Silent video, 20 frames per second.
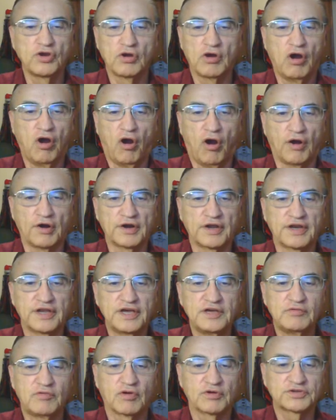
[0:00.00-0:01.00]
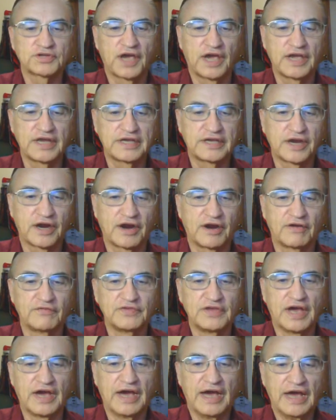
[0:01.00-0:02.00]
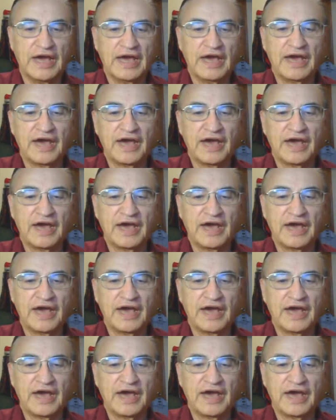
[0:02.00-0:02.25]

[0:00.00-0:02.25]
your heart and he will take care of you.